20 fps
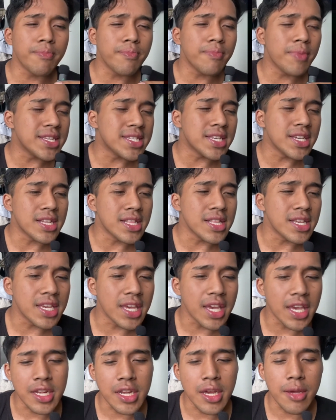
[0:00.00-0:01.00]

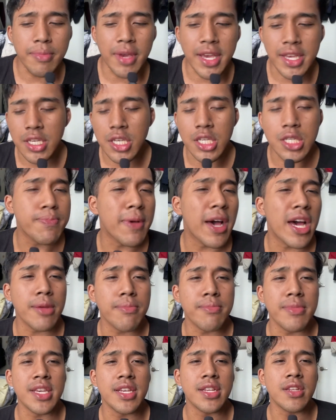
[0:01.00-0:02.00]
basically in Amazing
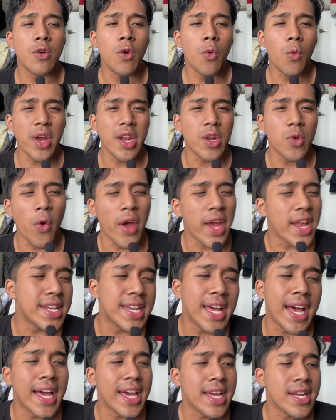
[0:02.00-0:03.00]
Spider-Man when Gwen
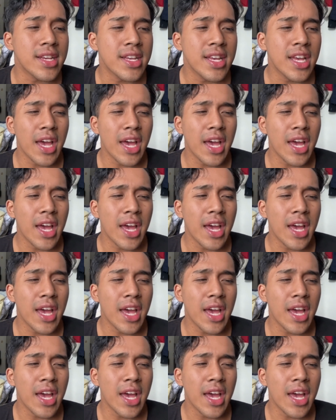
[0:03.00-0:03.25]
died.